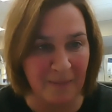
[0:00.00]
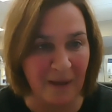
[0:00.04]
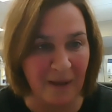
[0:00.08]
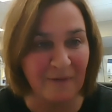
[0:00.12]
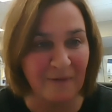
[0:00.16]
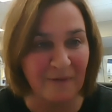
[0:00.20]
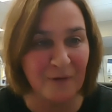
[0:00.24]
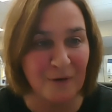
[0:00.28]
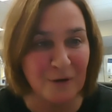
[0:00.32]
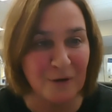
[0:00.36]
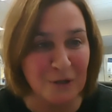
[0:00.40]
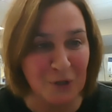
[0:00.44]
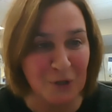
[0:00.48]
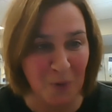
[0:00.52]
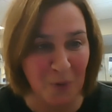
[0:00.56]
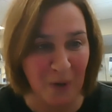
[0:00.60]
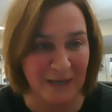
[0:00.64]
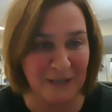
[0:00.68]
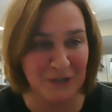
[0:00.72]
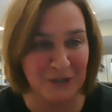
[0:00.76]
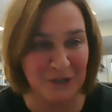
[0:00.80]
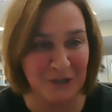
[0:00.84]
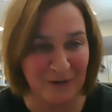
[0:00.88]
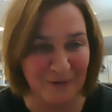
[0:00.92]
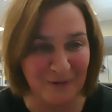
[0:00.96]
my first
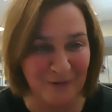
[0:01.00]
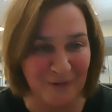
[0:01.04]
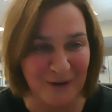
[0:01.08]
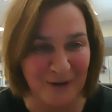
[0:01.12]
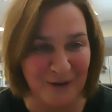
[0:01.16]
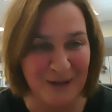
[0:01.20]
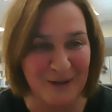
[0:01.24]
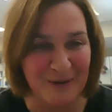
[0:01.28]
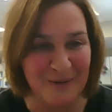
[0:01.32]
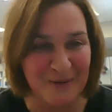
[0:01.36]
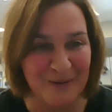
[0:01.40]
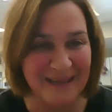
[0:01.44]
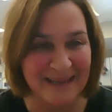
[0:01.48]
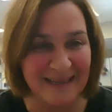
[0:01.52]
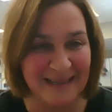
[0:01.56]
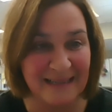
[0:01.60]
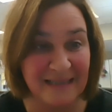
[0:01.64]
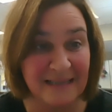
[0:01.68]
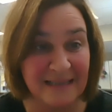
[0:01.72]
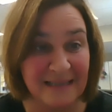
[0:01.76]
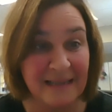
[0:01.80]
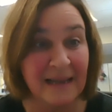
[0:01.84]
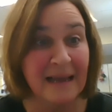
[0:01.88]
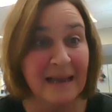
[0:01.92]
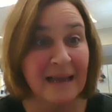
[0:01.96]
question for you is,